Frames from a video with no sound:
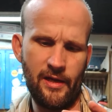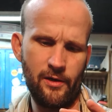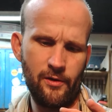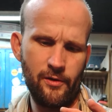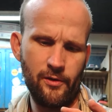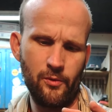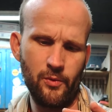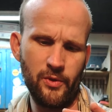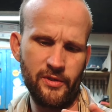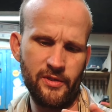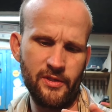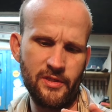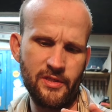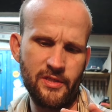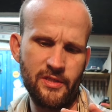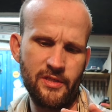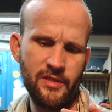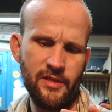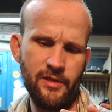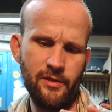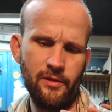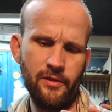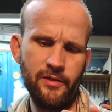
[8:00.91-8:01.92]
don't know what the
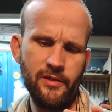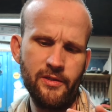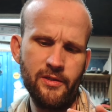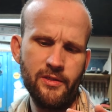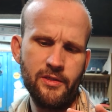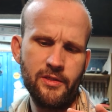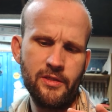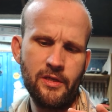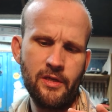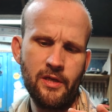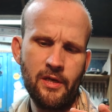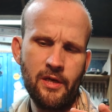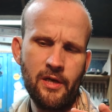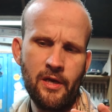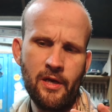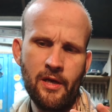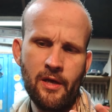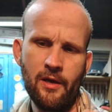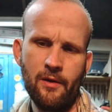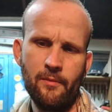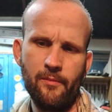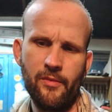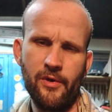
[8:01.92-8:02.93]
steel is,
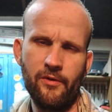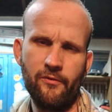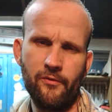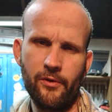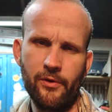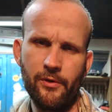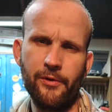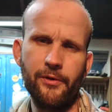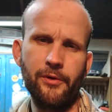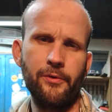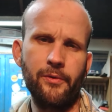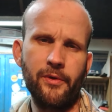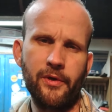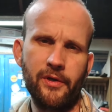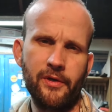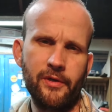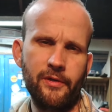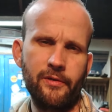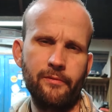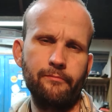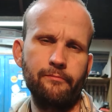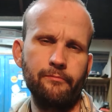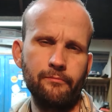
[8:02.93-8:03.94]
but if we were doing
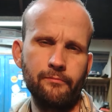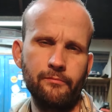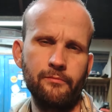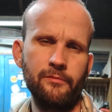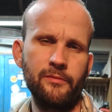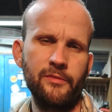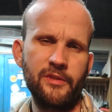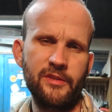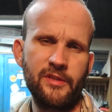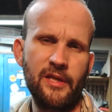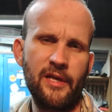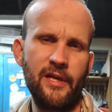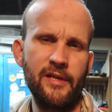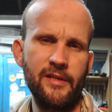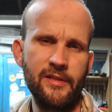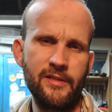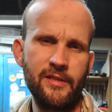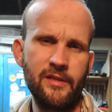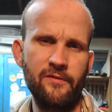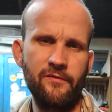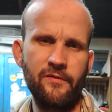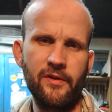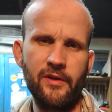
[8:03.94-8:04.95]
a
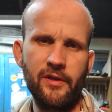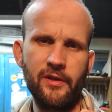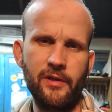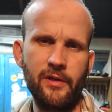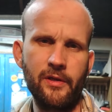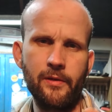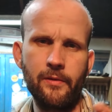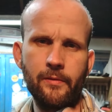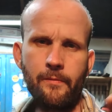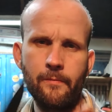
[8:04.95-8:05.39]
scientific